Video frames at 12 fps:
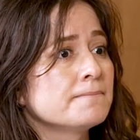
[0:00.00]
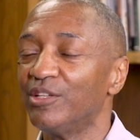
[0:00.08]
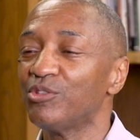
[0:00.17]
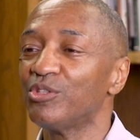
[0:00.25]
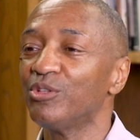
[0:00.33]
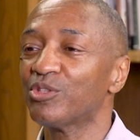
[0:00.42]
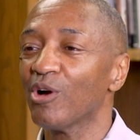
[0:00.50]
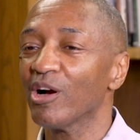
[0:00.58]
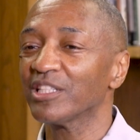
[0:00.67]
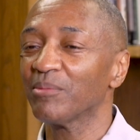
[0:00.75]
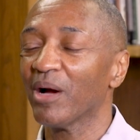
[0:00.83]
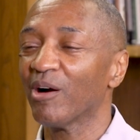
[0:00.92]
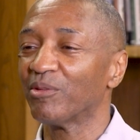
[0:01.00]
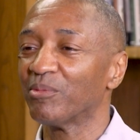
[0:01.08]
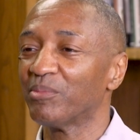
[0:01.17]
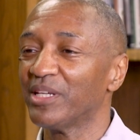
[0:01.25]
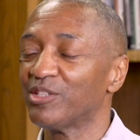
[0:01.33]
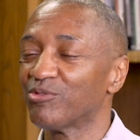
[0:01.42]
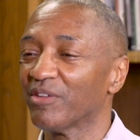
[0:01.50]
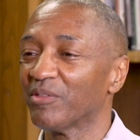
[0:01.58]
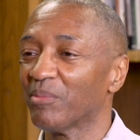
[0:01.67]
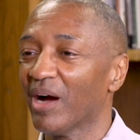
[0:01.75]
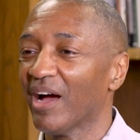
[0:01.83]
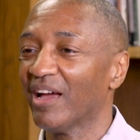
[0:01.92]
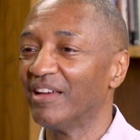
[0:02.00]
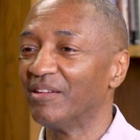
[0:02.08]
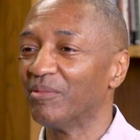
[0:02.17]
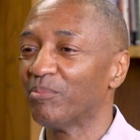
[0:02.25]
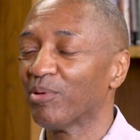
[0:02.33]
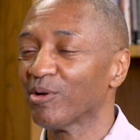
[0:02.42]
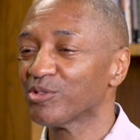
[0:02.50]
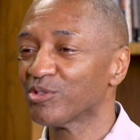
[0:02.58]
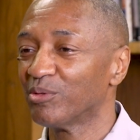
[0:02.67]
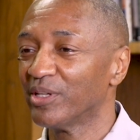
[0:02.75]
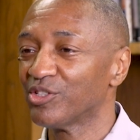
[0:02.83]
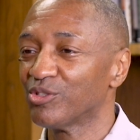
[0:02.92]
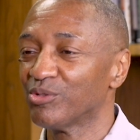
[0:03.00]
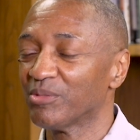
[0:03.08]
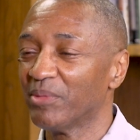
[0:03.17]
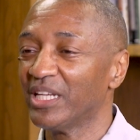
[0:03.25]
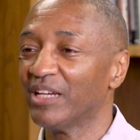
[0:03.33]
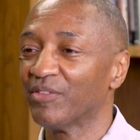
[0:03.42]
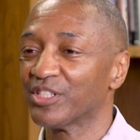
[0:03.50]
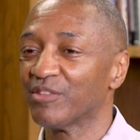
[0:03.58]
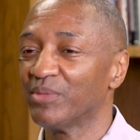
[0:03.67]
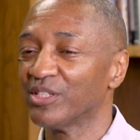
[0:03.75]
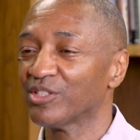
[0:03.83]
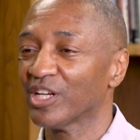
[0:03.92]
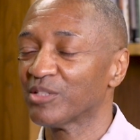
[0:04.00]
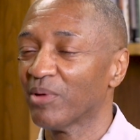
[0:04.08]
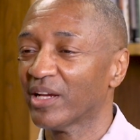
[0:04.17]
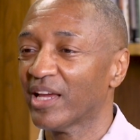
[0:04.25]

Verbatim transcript: You talked about being driven by personal issues. Many of us have been touched by